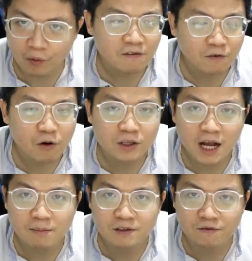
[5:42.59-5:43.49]
4
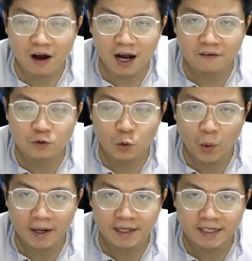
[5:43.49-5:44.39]
times 5,
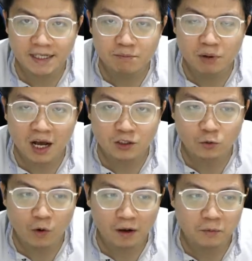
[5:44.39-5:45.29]
20 plus
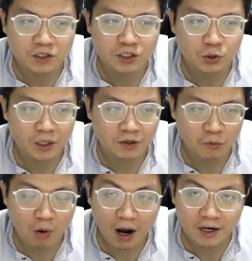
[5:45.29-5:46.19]
1, which is
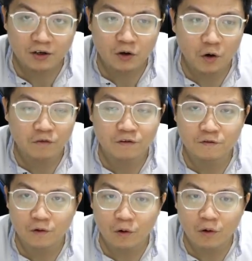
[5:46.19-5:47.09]
21 over
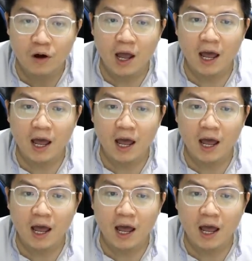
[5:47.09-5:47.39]
4.